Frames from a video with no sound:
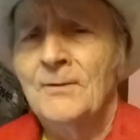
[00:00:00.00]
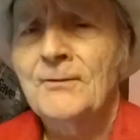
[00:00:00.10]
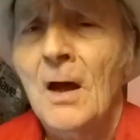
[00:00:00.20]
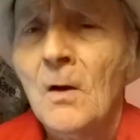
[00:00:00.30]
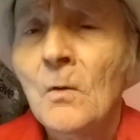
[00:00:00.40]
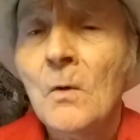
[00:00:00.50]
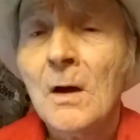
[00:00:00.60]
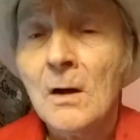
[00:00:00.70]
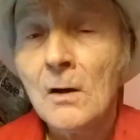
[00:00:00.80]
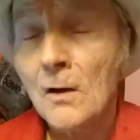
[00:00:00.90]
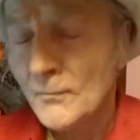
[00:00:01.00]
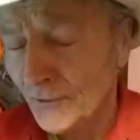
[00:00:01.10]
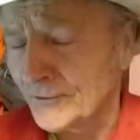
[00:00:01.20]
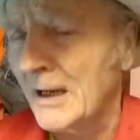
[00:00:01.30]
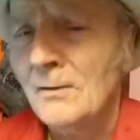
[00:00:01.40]
Stone
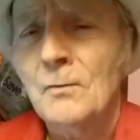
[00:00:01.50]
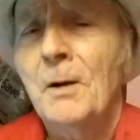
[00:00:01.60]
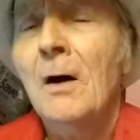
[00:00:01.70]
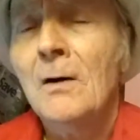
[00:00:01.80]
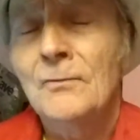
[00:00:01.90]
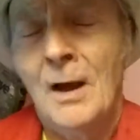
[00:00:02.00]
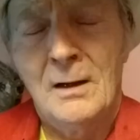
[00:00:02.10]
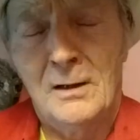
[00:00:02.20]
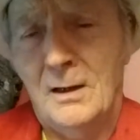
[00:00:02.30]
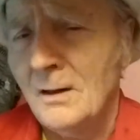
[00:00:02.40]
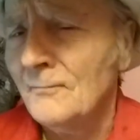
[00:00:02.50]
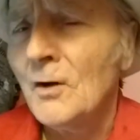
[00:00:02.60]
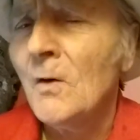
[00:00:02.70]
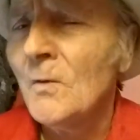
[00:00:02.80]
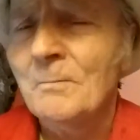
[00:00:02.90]
walls, steel bars, love
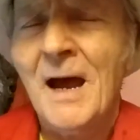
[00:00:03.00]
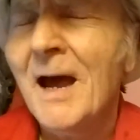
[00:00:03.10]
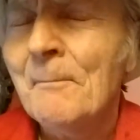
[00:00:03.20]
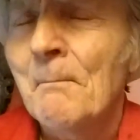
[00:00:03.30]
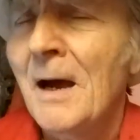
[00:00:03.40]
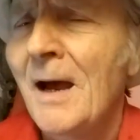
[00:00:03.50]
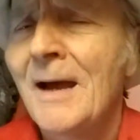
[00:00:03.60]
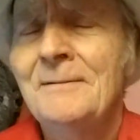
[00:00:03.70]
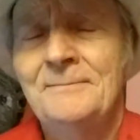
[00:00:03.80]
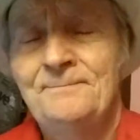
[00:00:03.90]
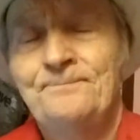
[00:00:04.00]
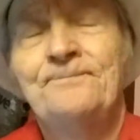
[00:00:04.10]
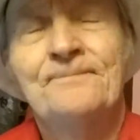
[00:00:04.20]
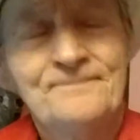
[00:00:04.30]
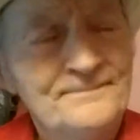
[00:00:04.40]
on my mind.
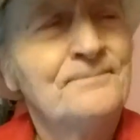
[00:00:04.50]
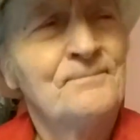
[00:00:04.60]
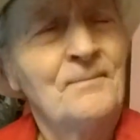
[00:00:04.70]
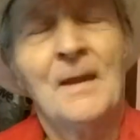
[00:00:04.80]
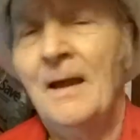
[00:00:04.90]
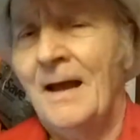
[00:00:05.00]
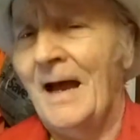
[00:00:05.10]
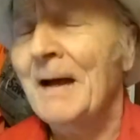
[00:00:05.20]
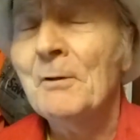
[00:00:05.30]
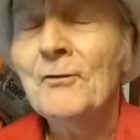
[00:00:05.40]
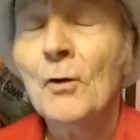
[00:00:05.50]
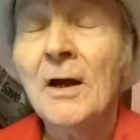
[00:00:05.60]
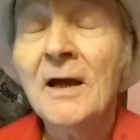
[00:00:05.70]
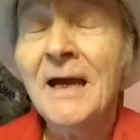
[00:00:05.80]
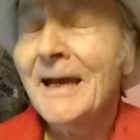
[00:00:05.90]
I'm a
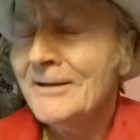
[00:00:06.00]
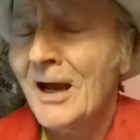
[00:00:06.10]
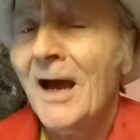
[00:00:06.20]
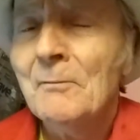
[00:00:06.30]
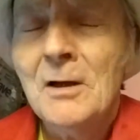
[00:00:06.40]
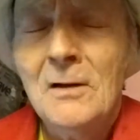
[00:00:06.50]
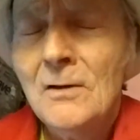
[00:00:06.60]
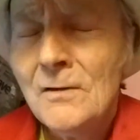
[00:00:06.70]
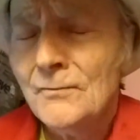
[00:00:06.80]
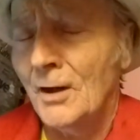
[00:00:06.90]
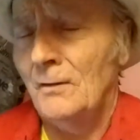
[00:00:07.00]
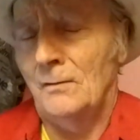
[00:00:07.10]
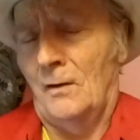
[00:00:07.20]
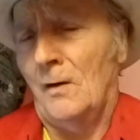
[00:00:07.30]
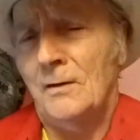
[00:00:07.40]
three-time
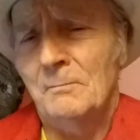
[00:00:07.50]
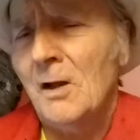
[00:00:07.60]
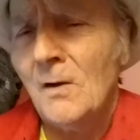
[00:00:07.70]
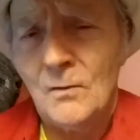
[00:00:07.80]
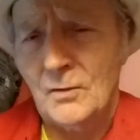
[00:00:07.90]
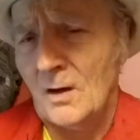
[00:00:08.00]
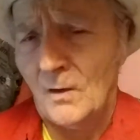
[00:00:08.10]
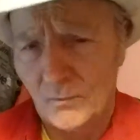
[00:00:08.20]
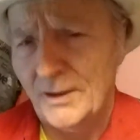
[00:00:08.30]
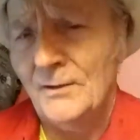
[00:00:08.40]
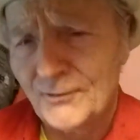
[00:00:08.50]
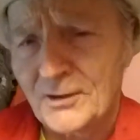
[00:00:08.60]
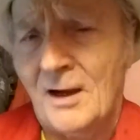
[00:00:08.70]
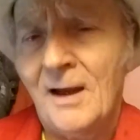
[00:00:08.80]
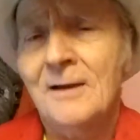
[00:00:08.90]
loser, Lord, I'm long gone this
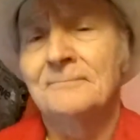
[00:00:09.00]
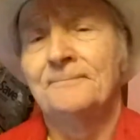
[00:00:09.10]
time.